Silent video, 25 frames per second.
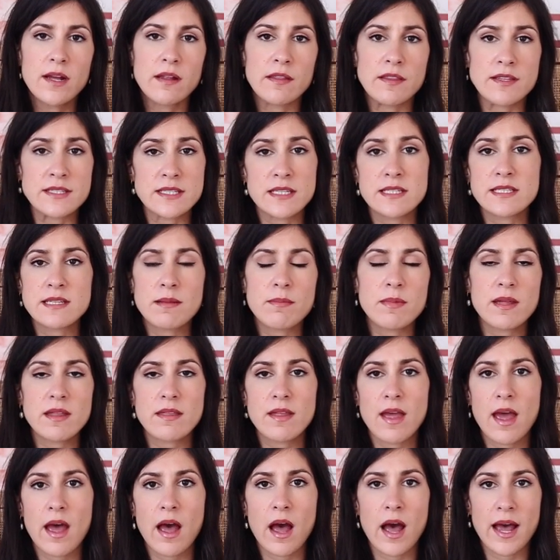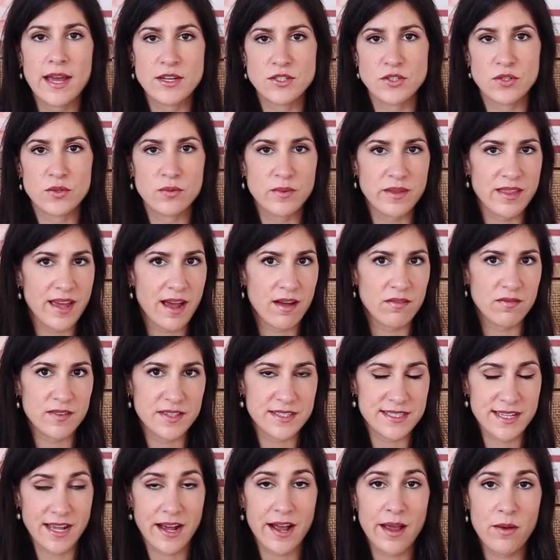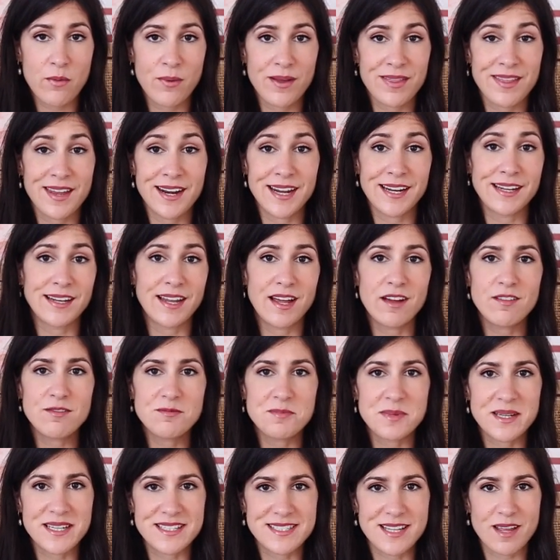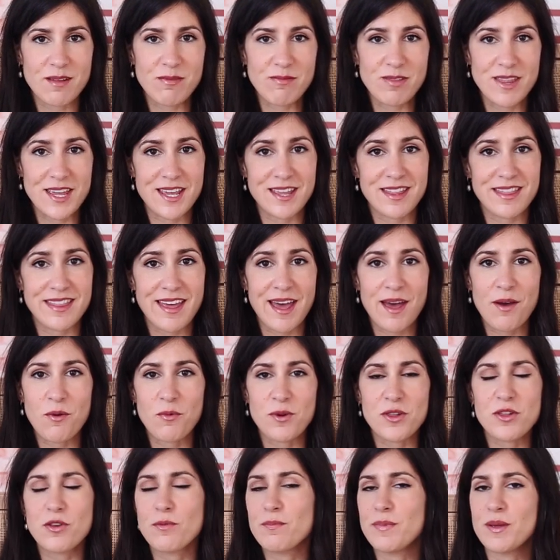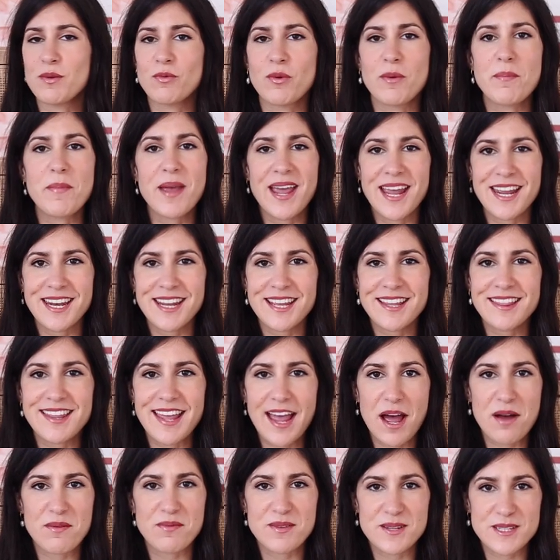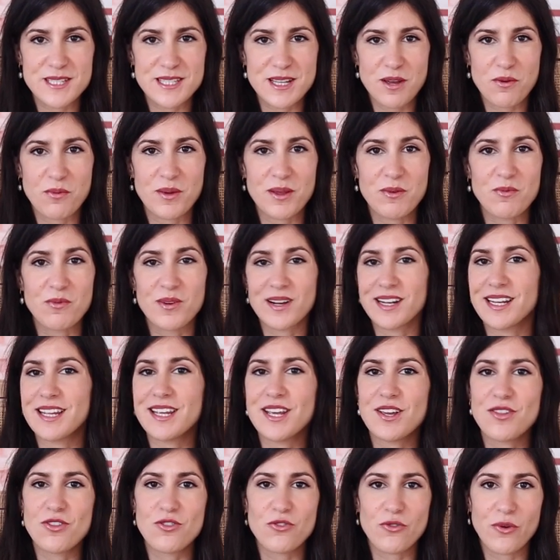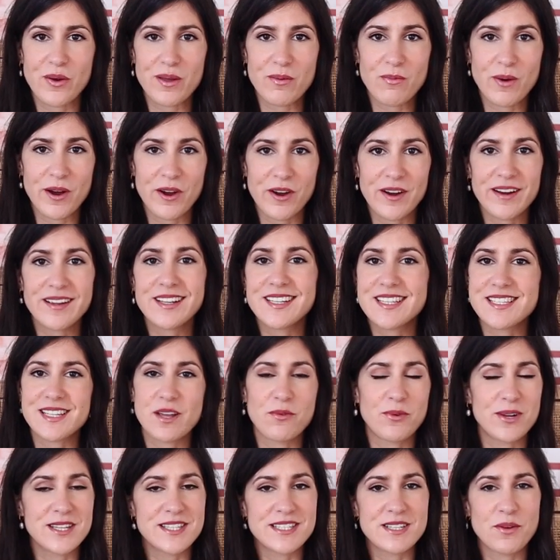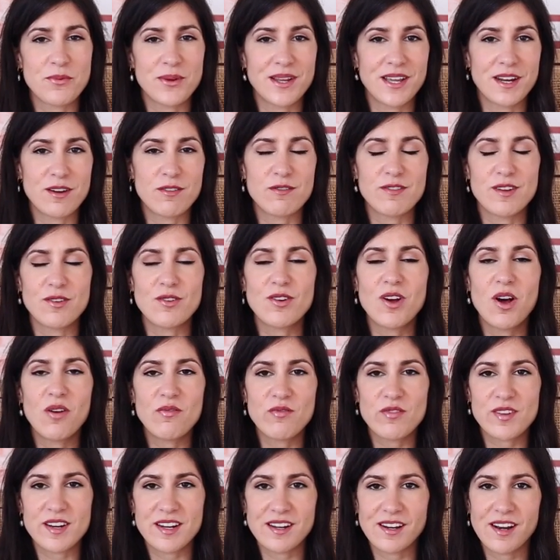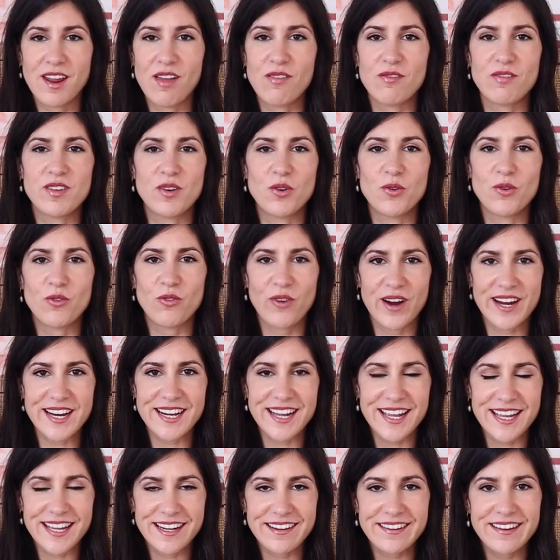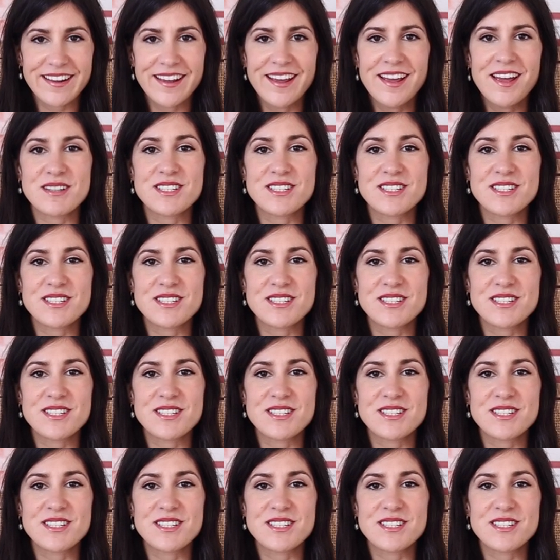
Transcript: This is something that I do with outfits that I wear that I love because I think that we should be repeating the outfits that we really enjoy wearing because they're ones that we're going to feel confident and feel great in.